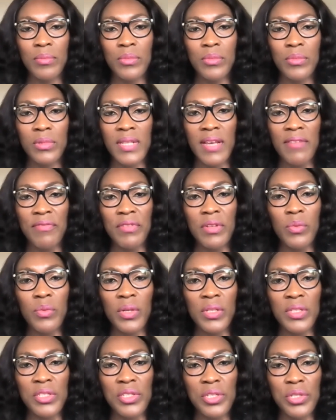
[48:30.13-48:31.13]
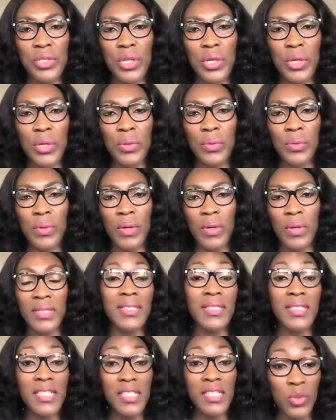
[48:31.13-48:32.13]
Stephanie wants to know, so
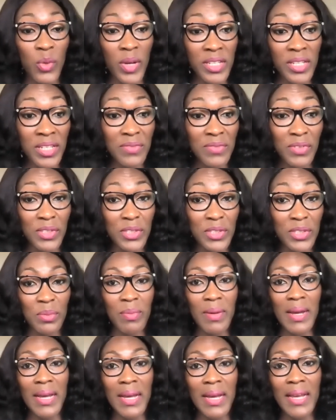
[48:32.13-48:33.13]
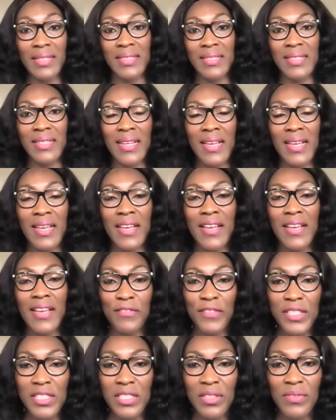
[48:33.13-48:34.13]
this question is for Tobias.
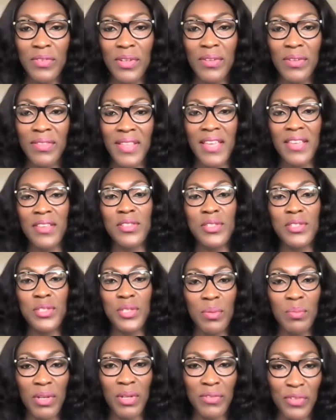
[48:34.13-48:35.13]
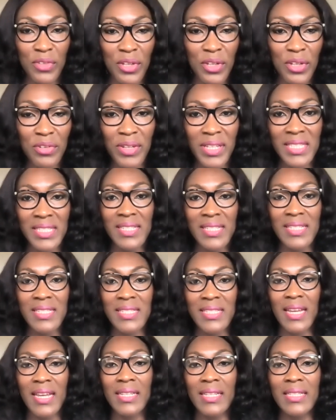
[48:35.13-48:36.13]
First of all, thank you so much for your great
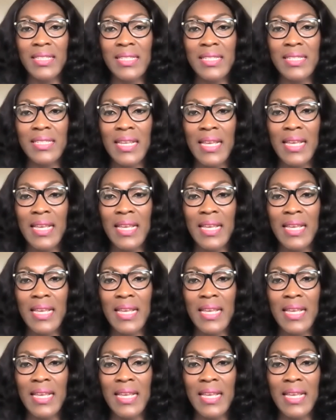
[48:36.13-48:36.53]
insights.